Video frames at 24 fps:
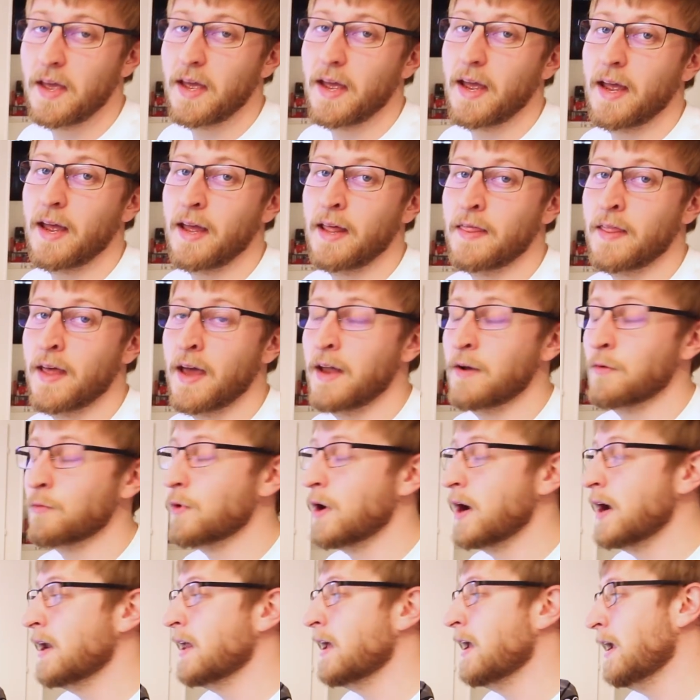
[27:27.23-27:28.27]
then
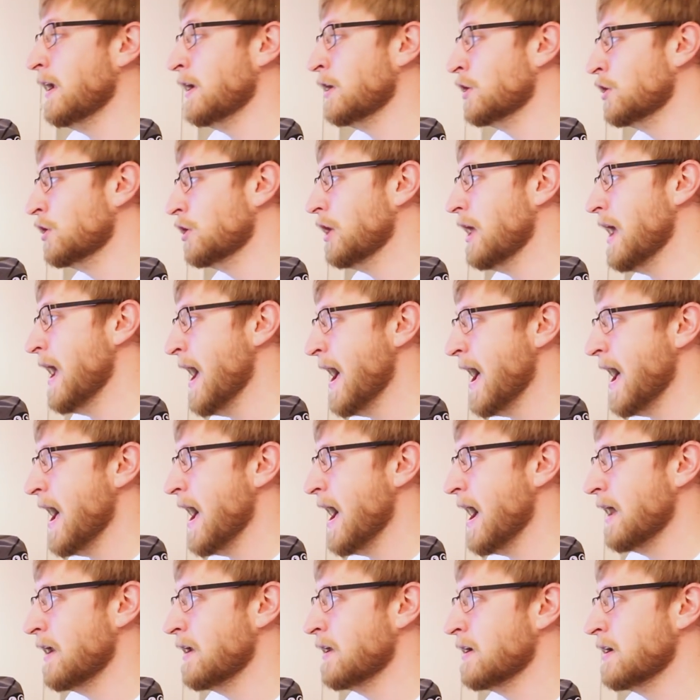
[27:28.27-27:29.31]
write a good
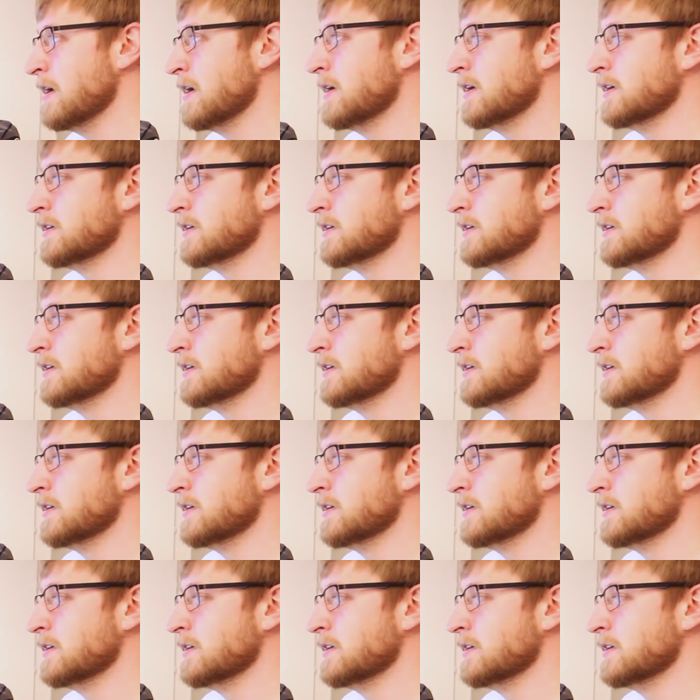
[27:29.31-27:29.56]
ad.